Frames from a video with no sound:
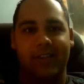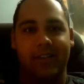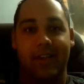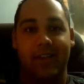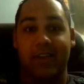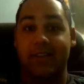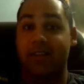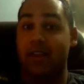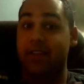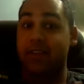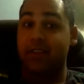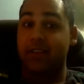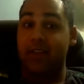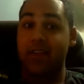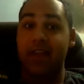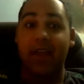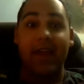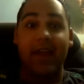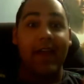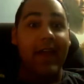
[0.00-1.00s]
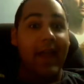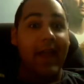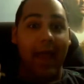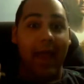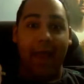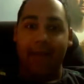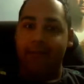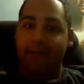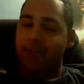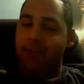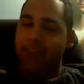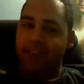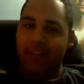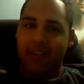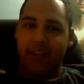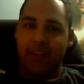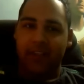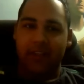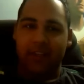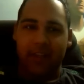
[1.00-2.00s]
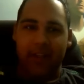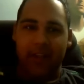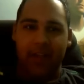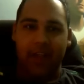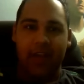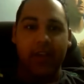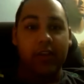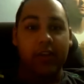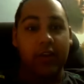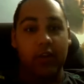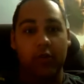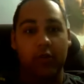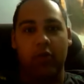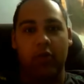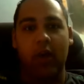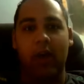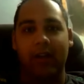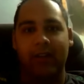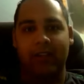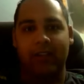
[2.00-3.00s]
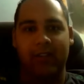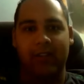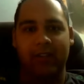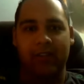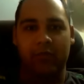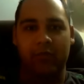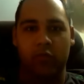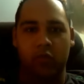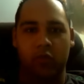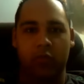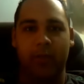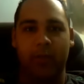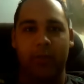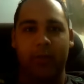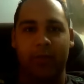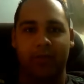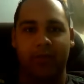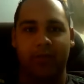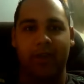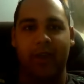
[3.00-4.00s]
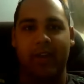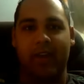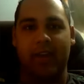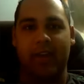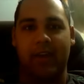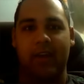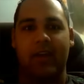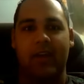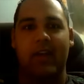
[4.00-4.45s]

And as I said, every single day new content will be provided.